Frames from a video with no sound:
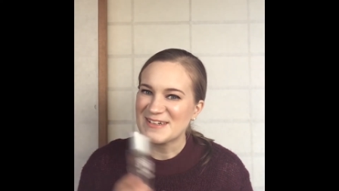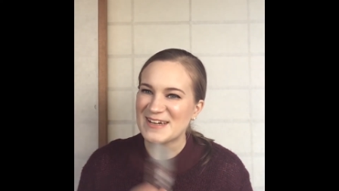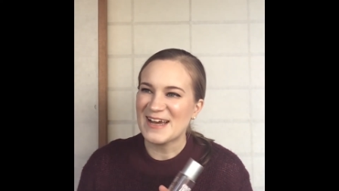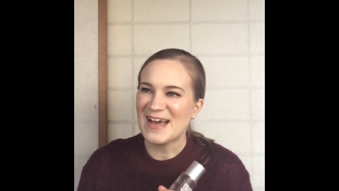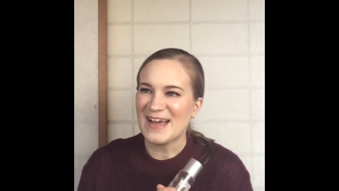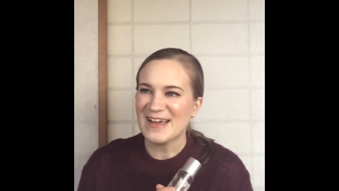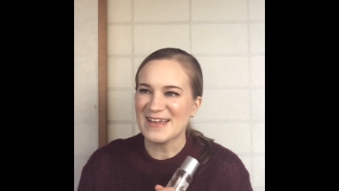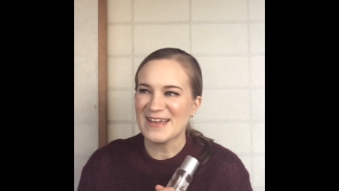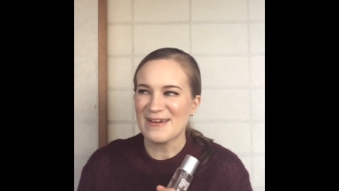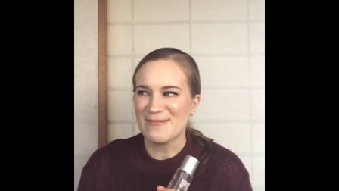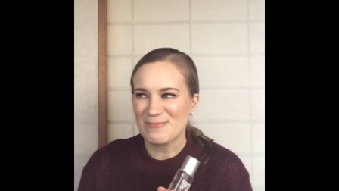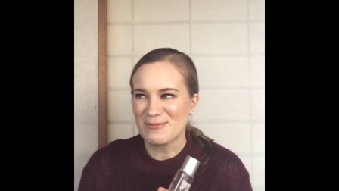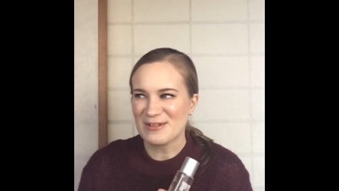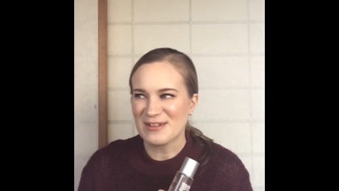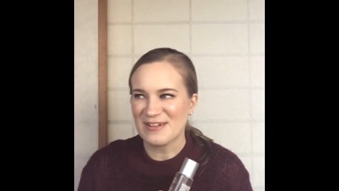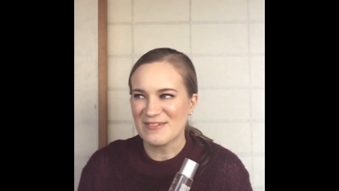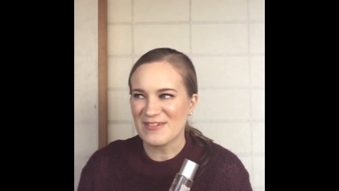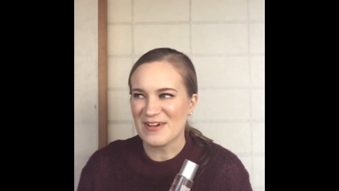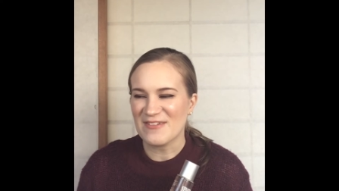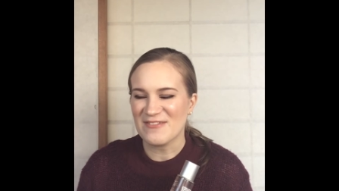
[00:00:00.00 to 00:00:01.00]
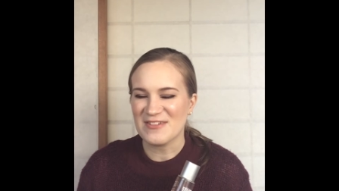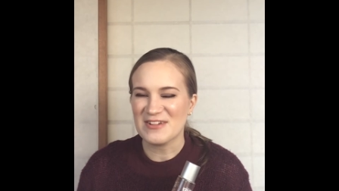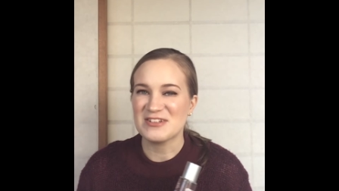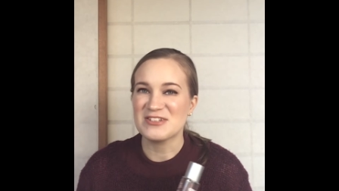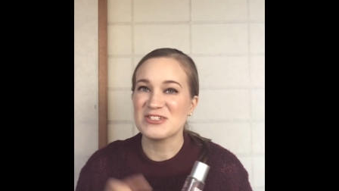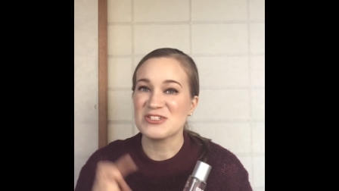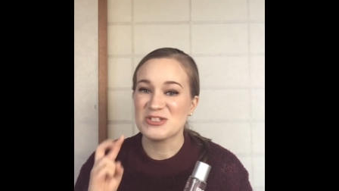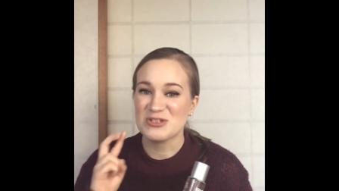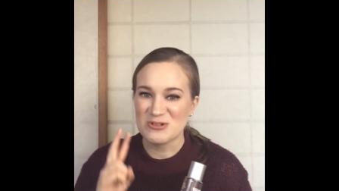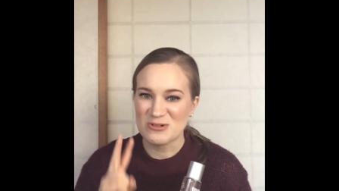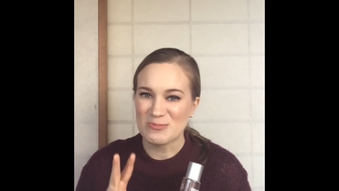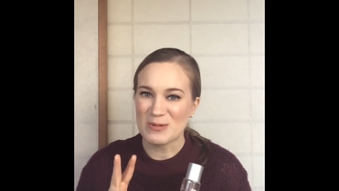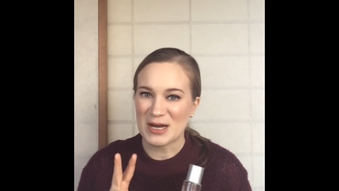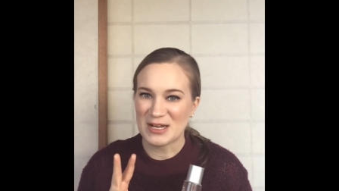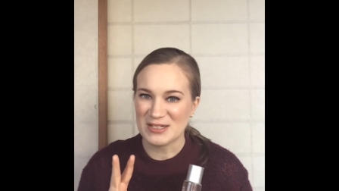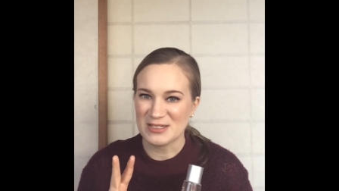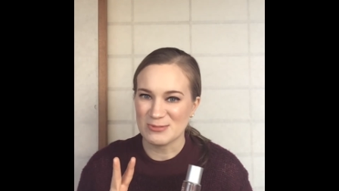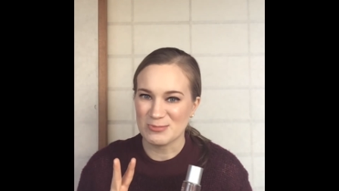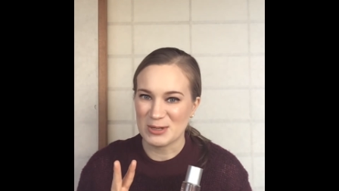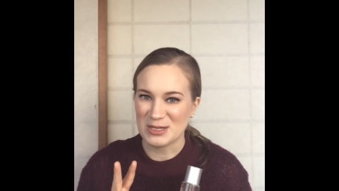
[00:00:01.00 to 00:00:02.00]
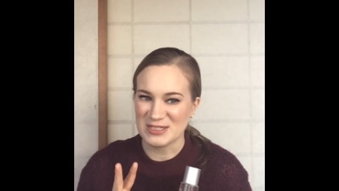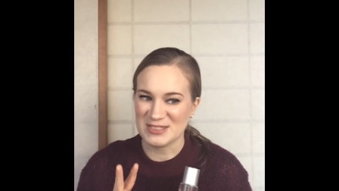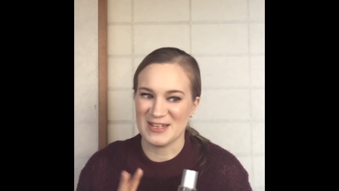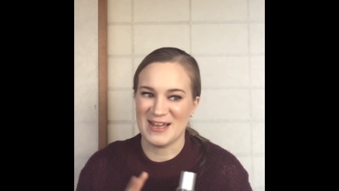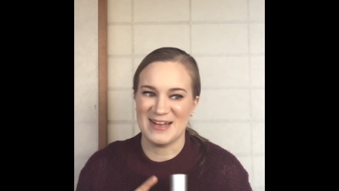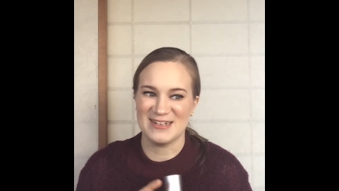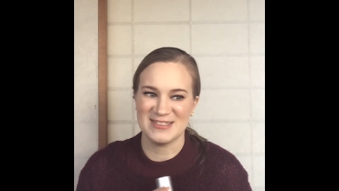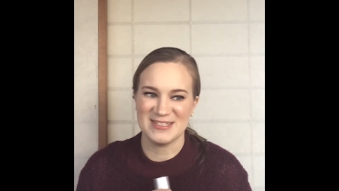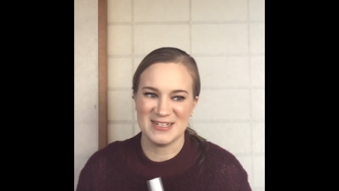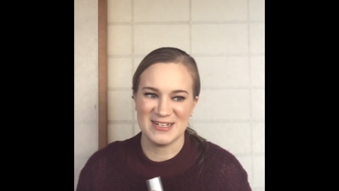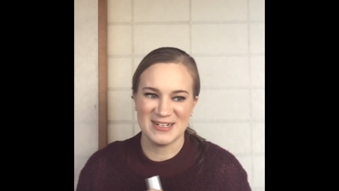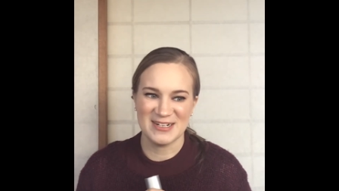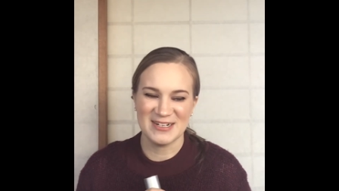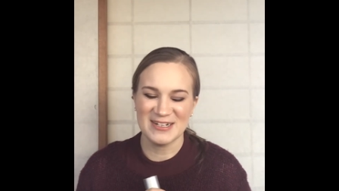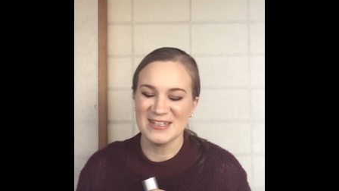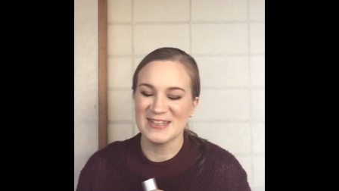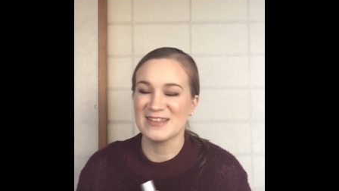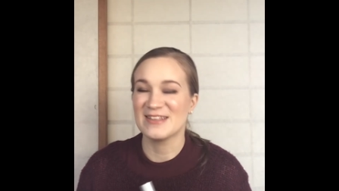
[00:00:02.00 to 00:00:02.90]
I can't believe I finished 2 body sprays last year.